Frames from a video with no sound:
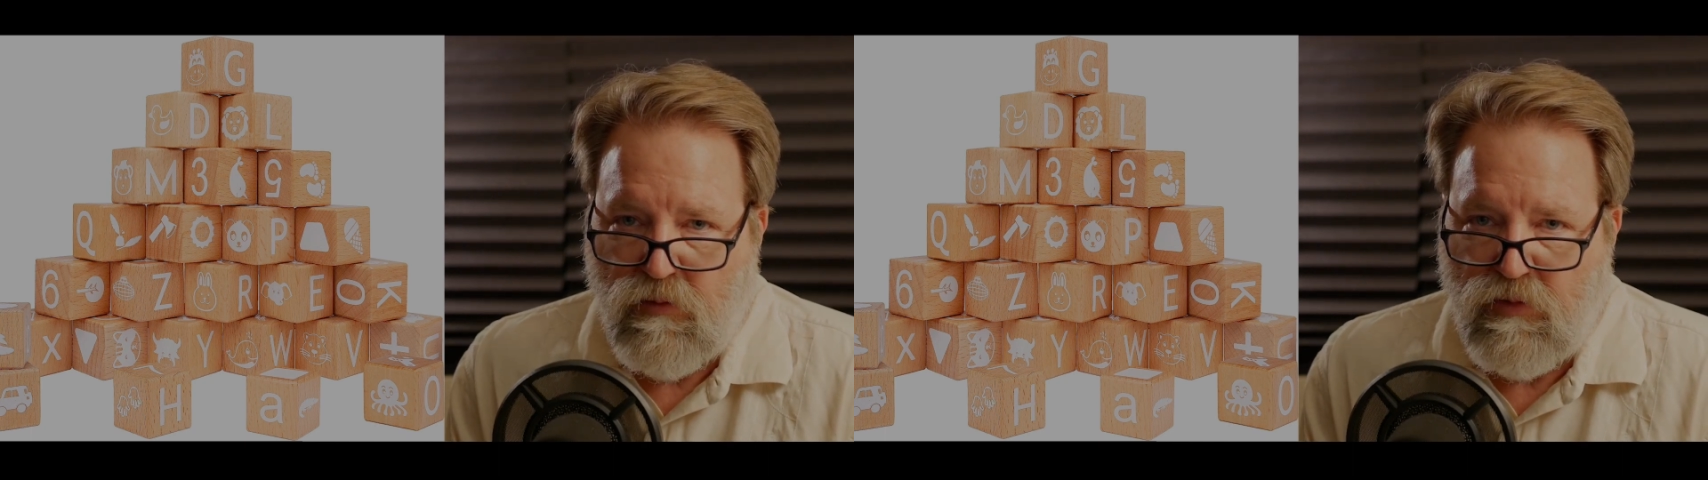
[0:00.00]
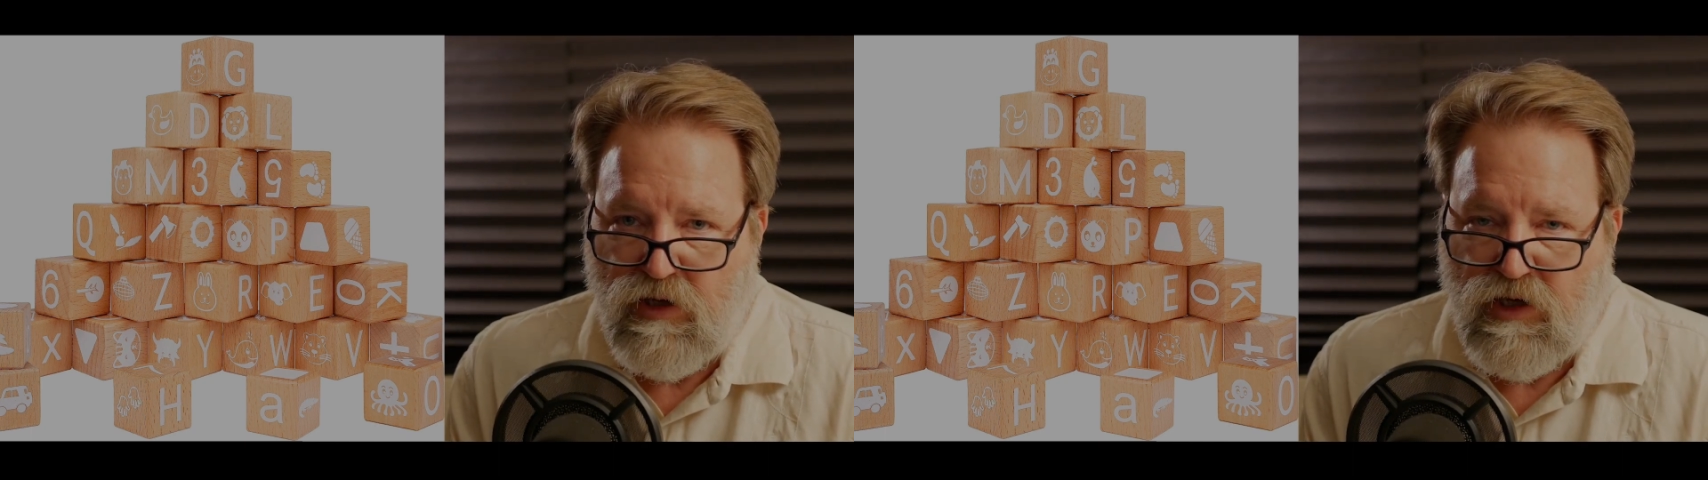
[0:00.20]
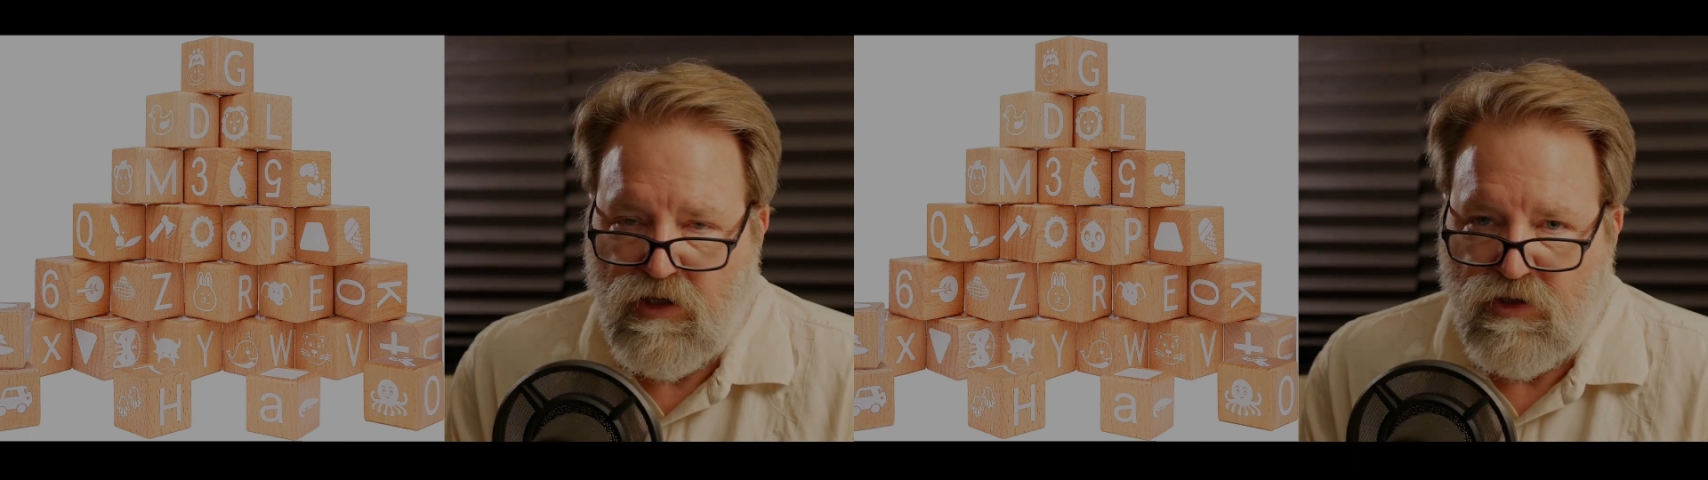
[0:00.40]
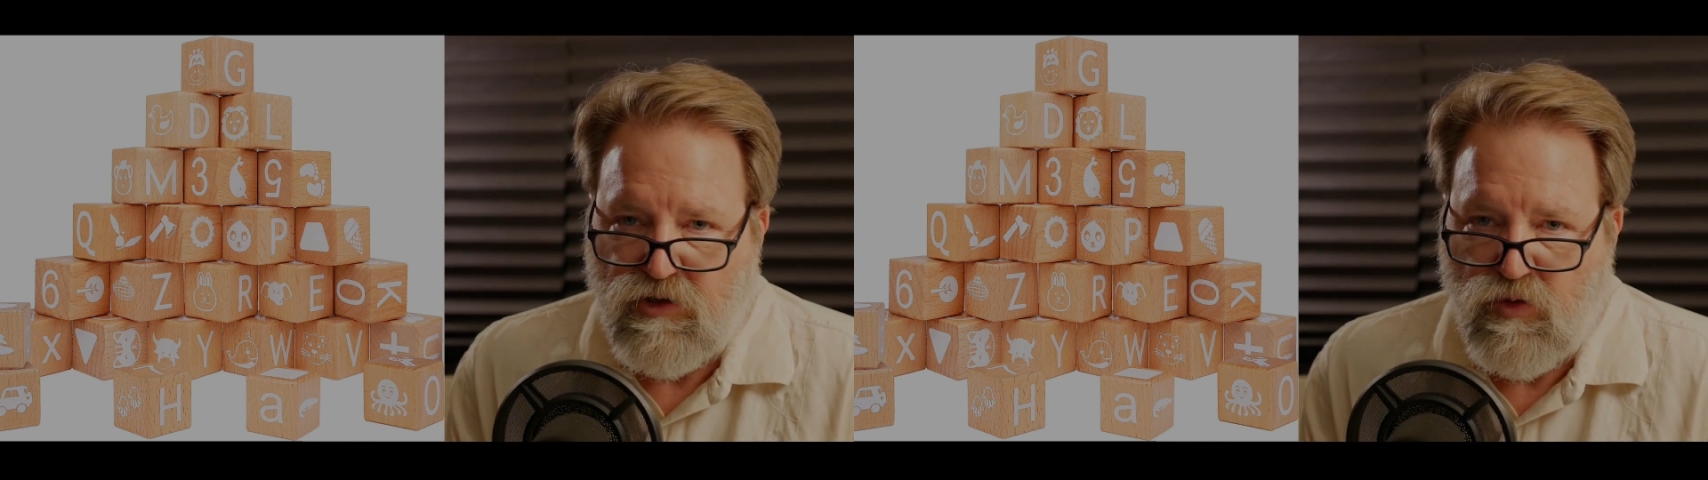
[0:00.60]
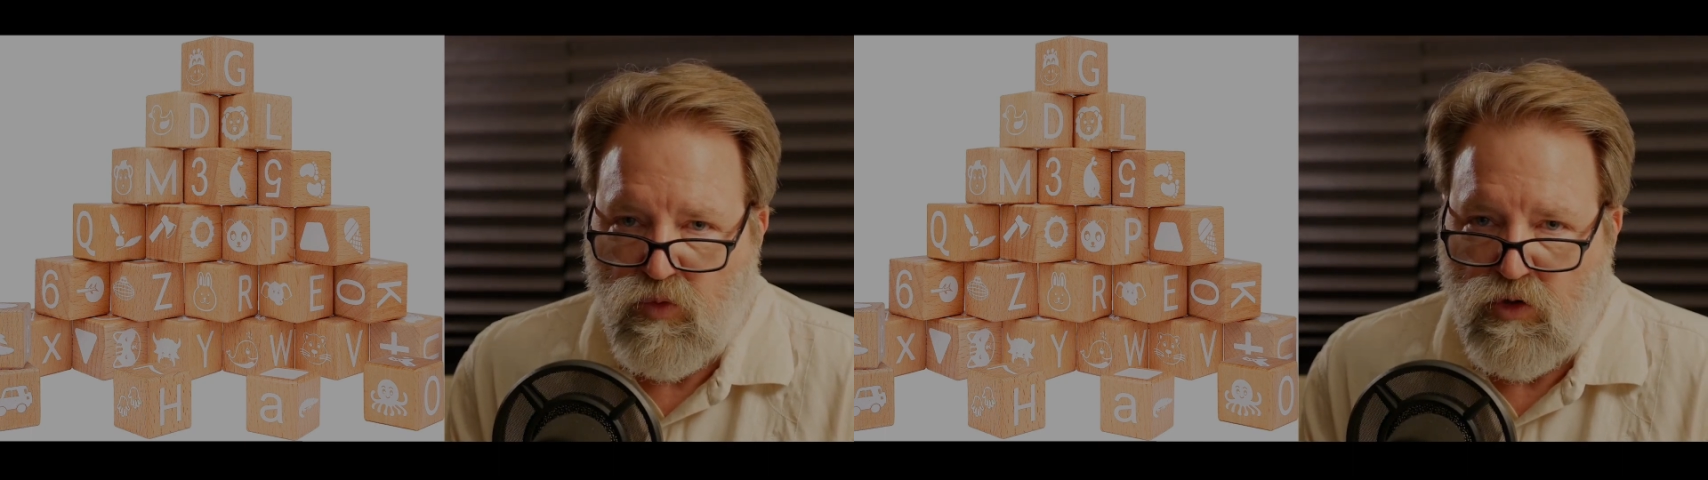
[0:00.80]

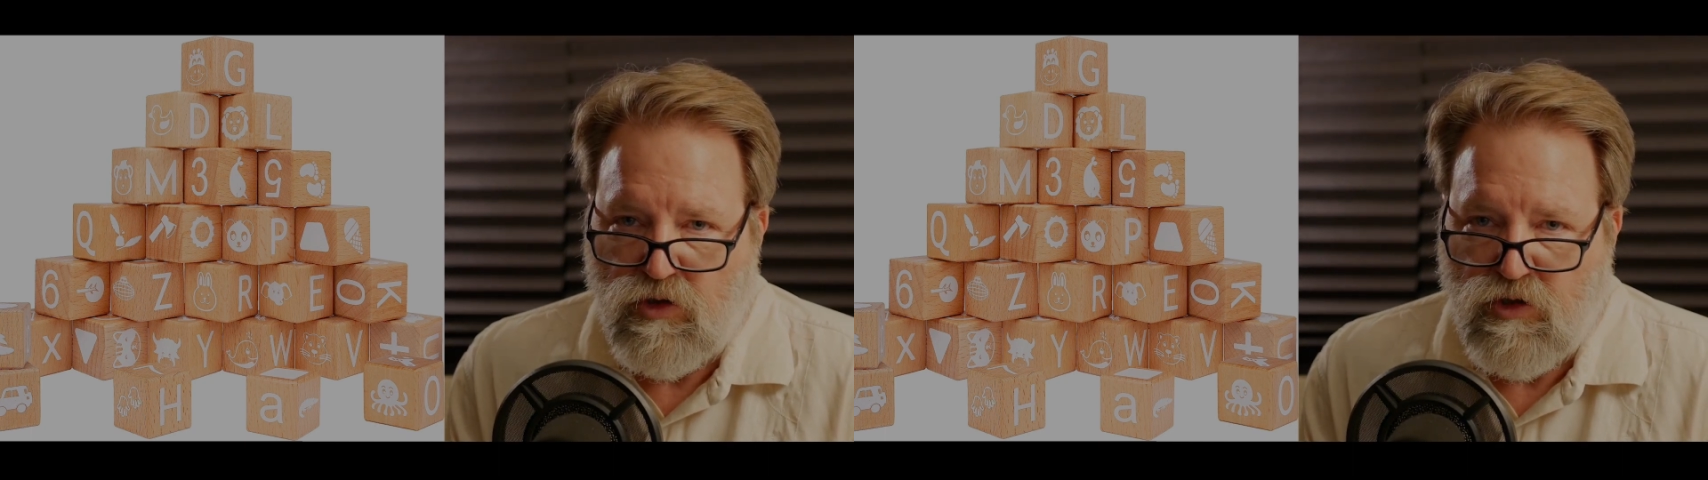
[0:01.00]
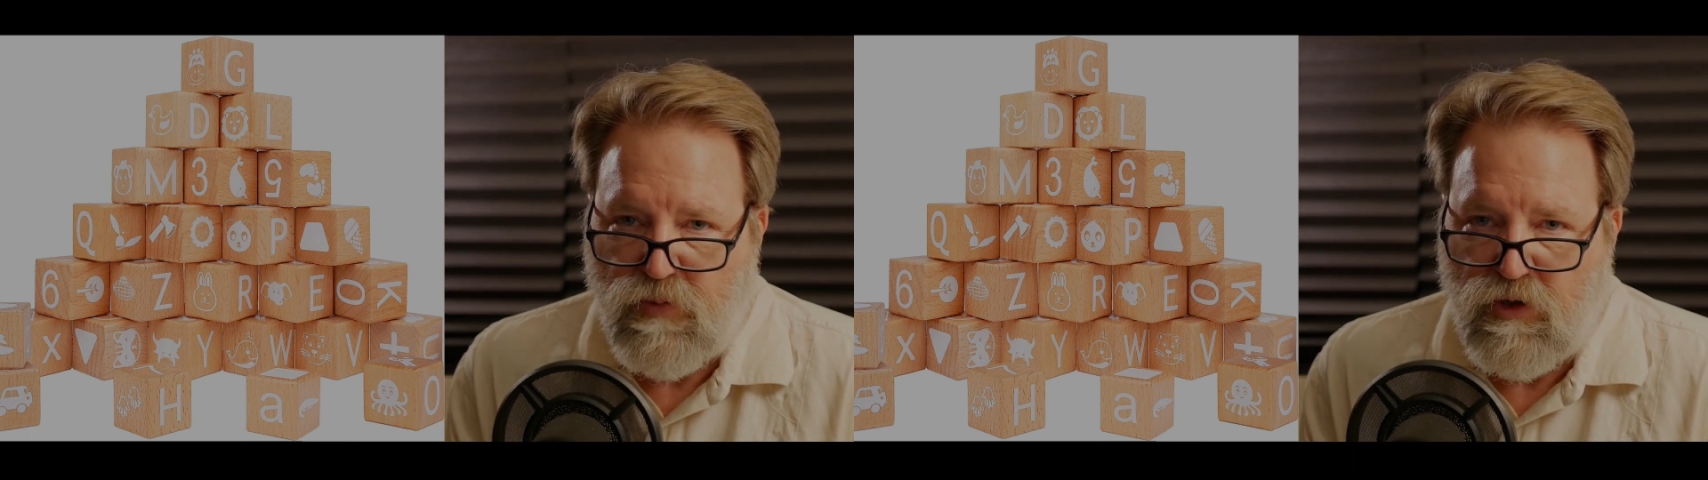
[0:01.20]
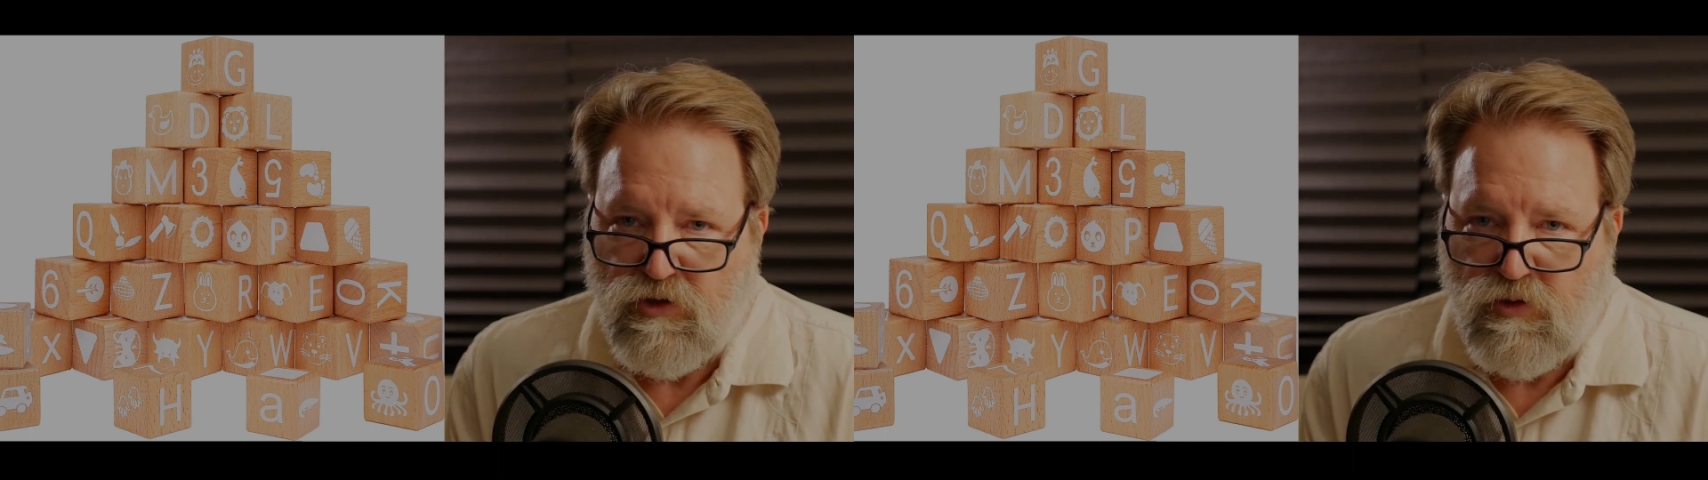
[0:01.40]
Because we're supposed